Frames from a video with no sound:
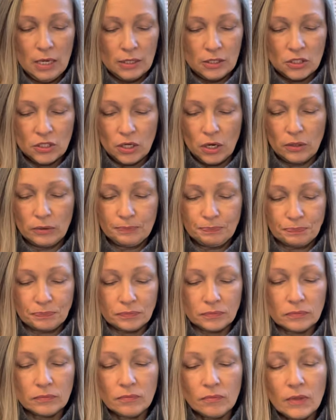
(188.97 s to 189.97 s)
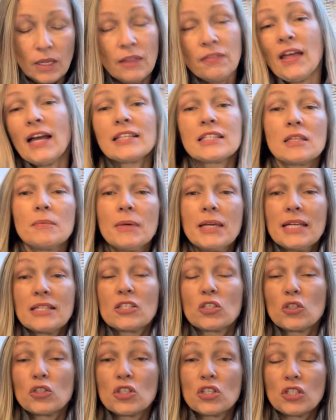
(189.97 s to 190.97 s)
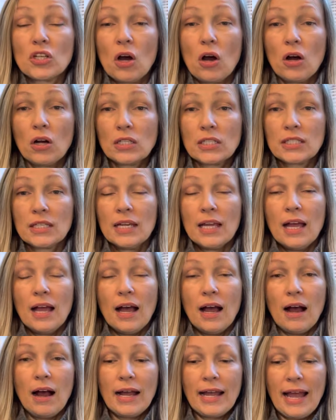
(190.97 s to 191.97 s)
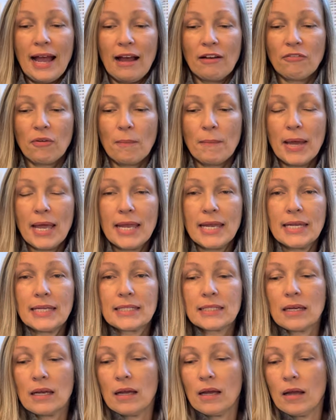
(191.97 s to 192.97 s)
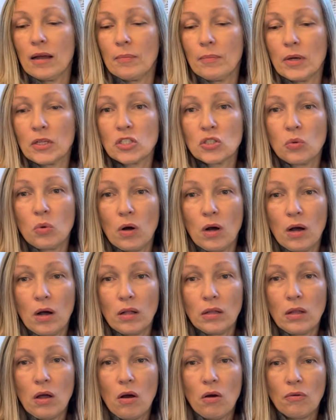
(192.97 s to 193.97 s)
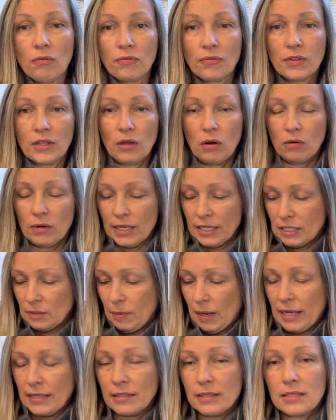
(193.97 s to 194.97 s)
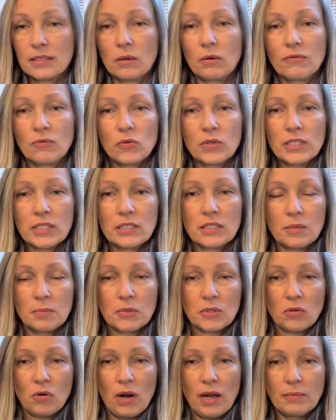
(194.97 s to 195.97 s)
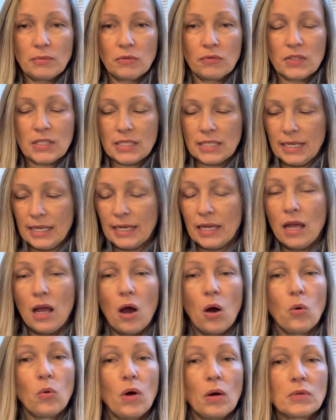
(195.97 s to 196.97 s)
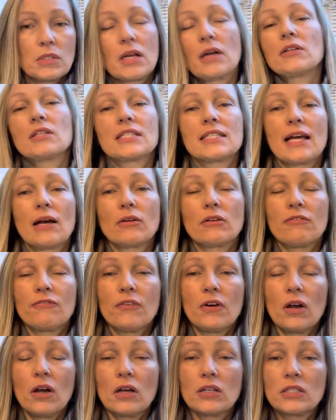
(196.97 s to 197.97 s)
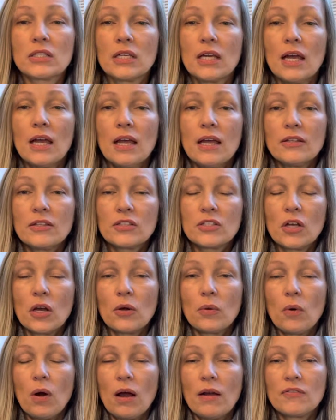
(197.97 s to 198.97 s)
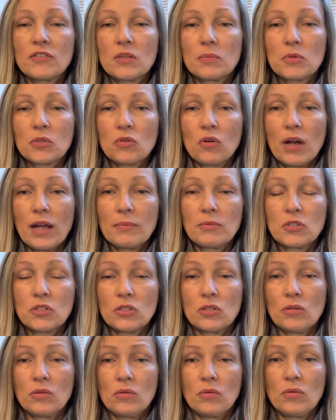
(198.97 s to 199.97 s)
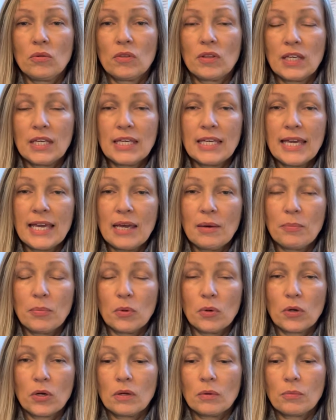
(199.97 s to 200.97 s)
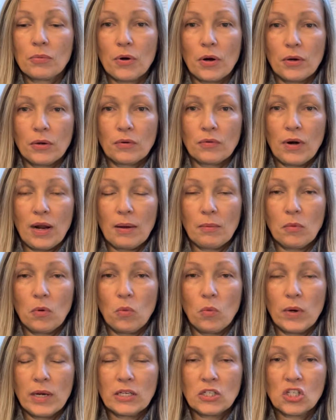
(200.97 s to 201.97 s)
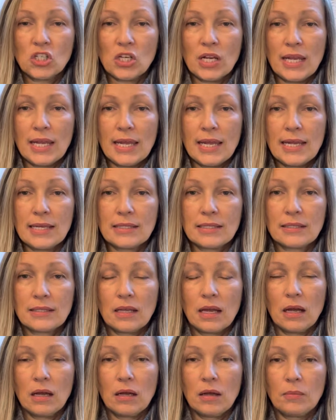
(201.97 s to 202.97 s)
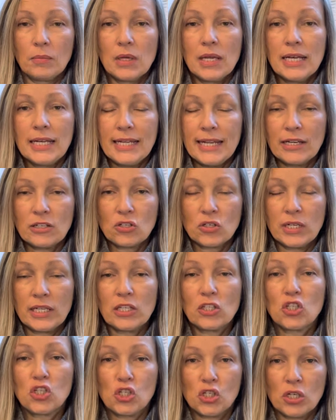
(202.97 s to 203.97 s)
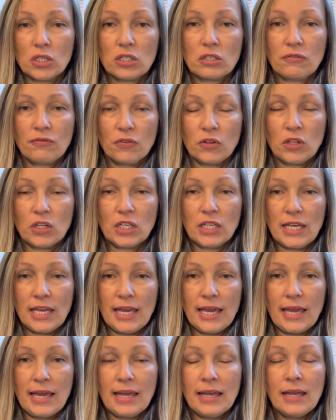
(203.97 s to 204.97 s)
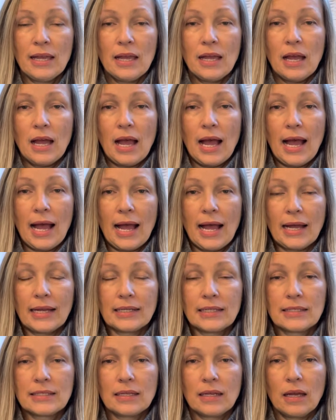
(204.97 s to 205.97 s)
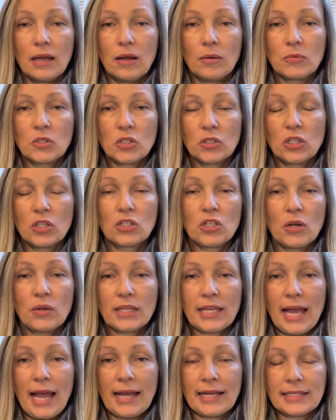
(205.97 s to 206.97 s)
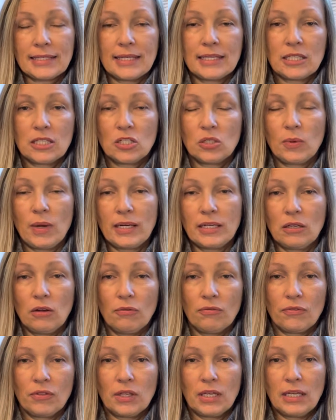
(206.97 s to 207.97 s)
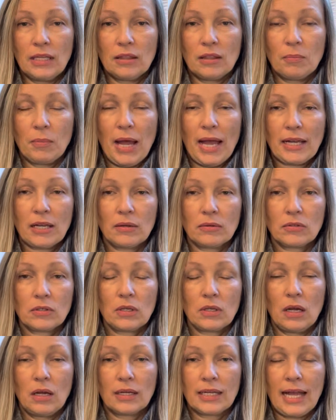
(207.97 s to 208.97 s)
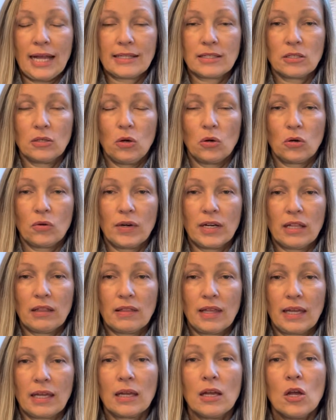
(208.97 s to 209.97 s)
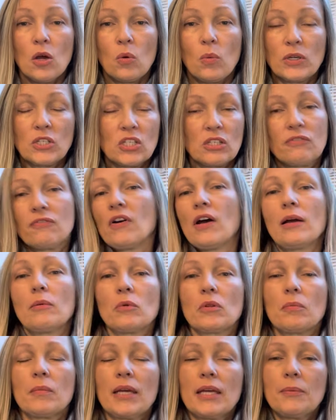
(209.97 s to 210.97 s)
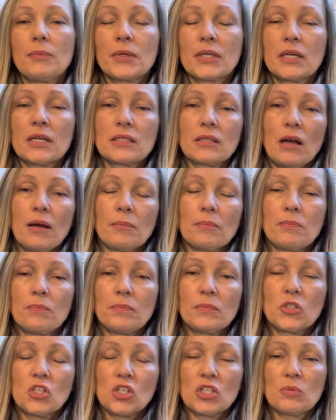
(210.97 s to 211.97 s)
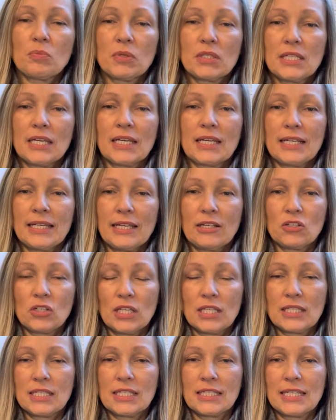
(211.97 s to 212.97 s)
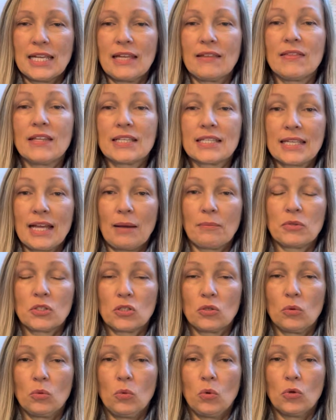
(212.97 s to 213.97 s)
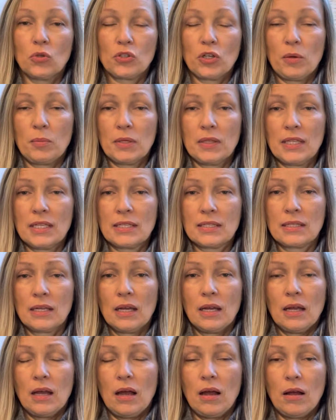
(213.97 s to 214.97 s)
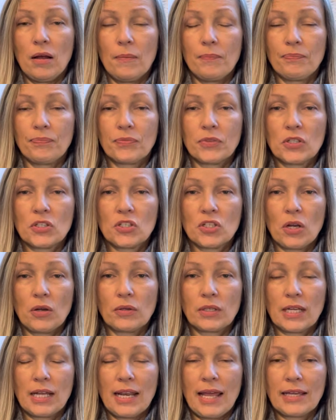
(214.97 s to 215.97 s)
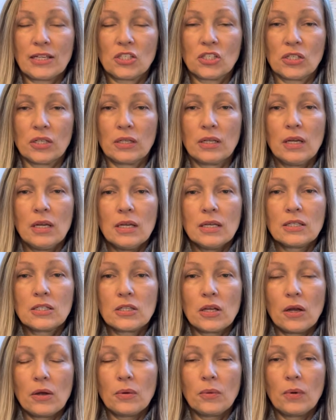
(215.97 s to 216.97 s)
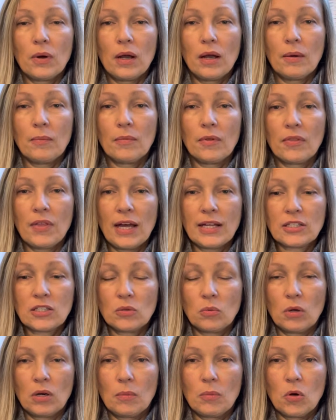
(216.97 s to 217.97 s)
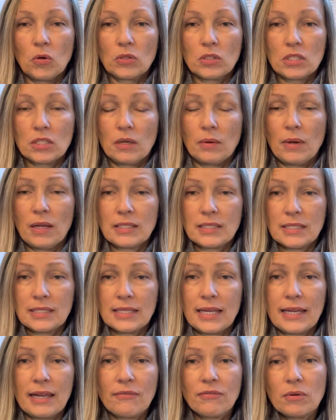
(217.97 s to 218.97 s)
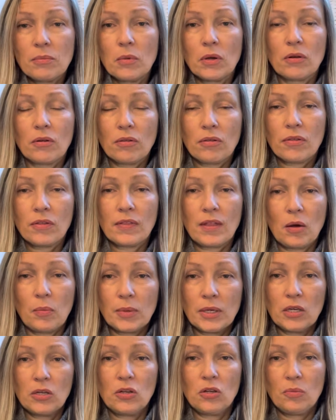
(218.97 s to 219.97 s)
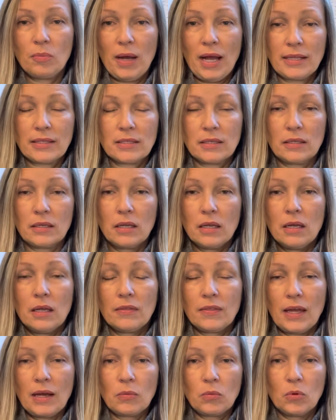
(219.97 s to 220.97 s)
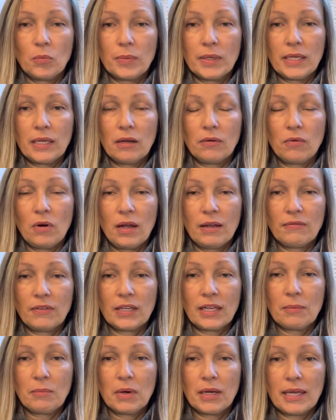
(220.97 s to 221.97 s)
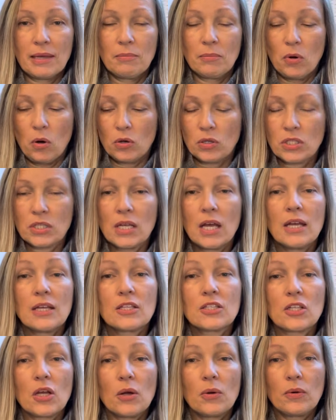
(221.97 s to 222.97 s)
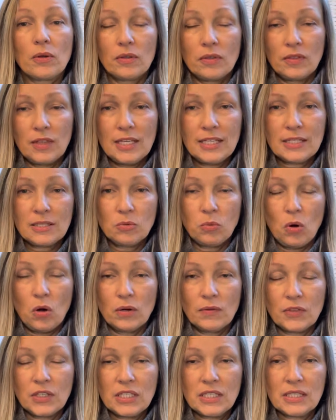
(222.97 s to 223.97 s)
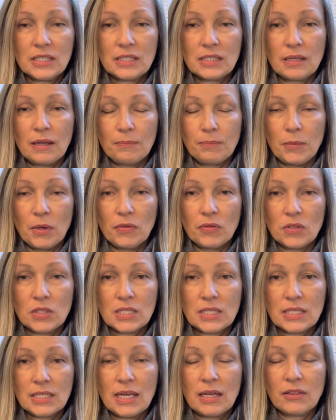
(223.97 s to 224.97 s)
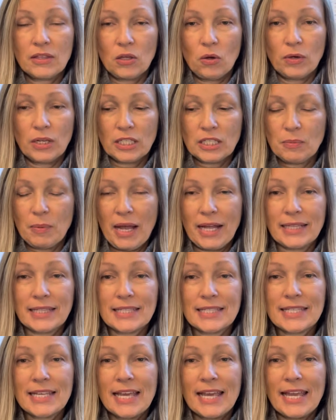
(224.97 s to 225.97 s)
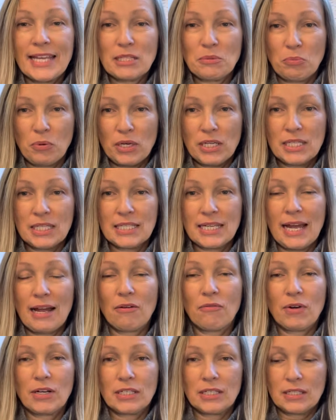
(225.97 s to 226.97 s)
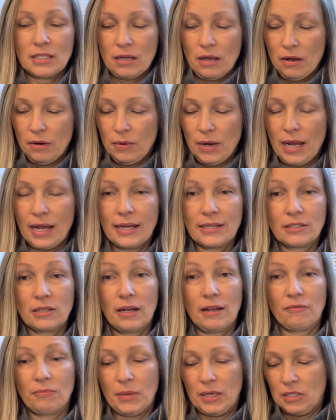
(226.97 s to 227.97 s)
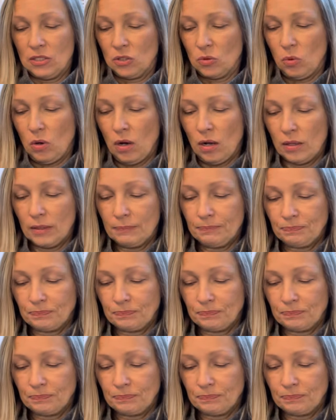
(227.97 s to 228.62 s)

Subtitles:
So that to me is a good start. I have made a toile of the Onyx Pants, so I've already subscribed, obviously. Oh, I was going to tell you first. So I've subscribed to the yearbook program, which is literally just for the year. And so you don't get access to any of the back catalogue or anything, which is fine with me, because I'm just particularly interested in this capsule wardrobe, in this the Stone collection. So that's the one I'm on. So as I say, every month there'll be a new pattern that will be arriving in my inbox. So this month's the Onyx Pants is printed out, ready to go, and I have made a toile.